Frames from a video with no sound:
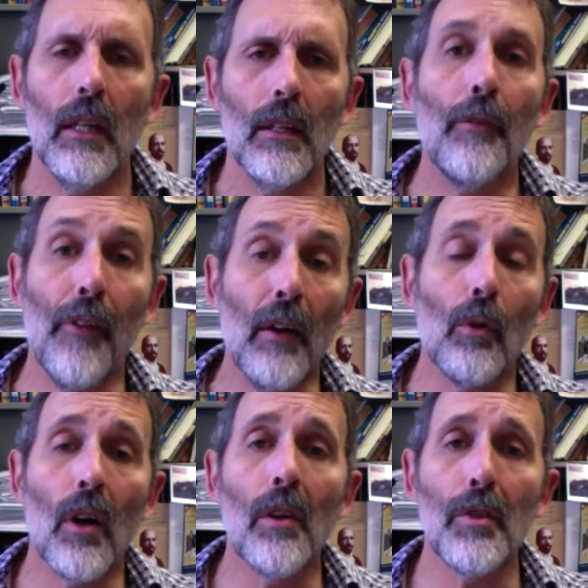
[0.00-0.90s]
the
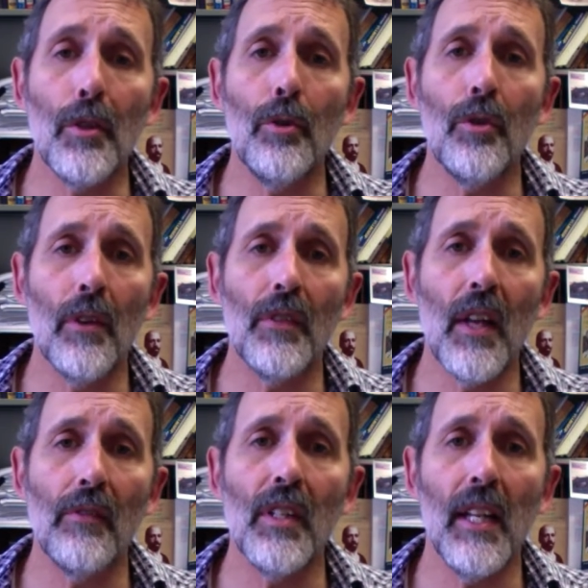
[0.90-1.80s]
Federal Constitution of
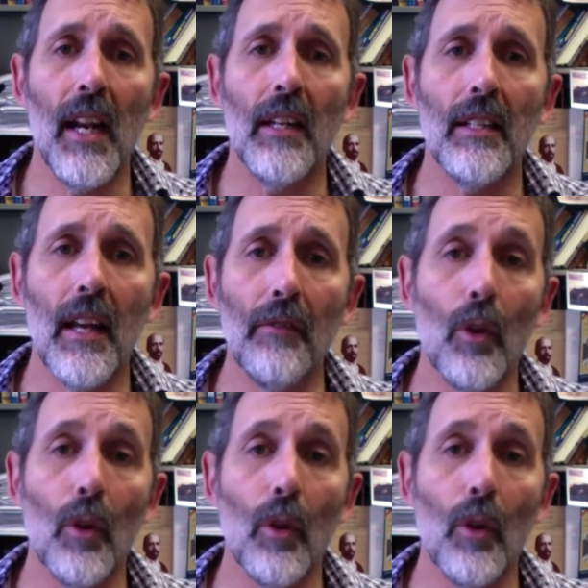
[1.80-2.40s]
1787,